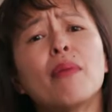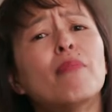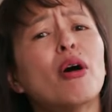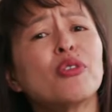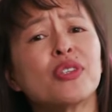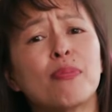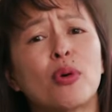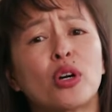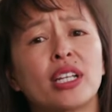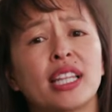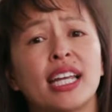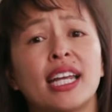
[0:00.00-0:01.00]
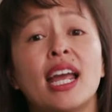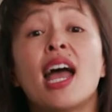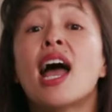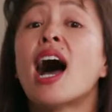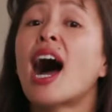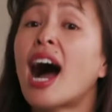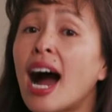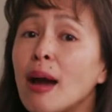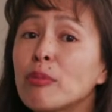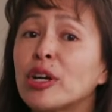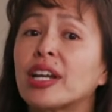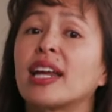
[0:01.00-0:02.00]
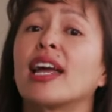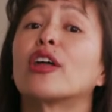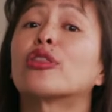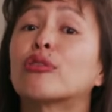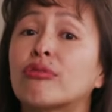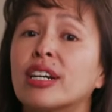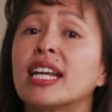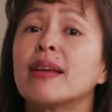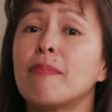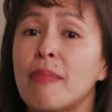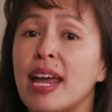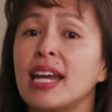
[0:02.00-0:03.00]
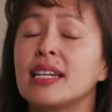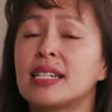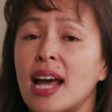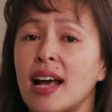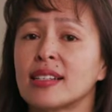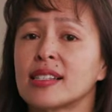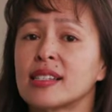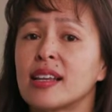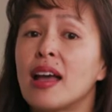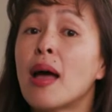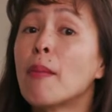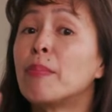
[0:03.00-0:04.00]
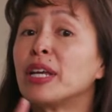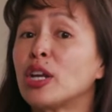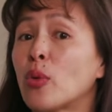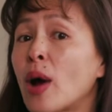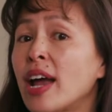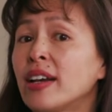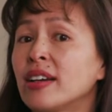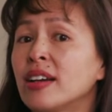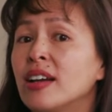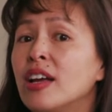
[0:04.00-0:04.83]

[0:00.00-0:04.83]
Most importantly, I'm looking at three main tests: B U N,